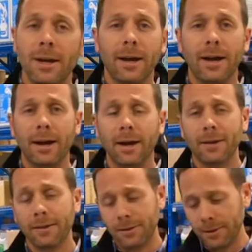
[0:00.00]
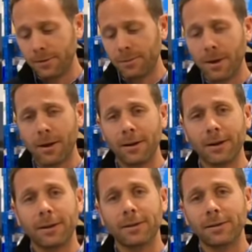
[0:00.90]
uh, the smell and
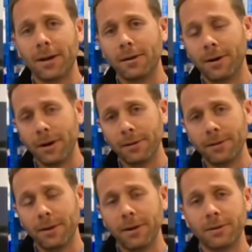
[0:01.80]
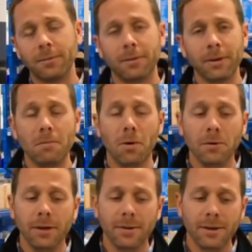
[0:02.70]
cut down on, on some of the
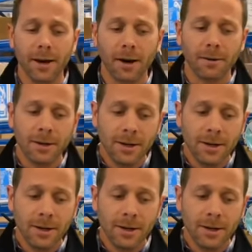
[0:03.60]
ammonia in the air.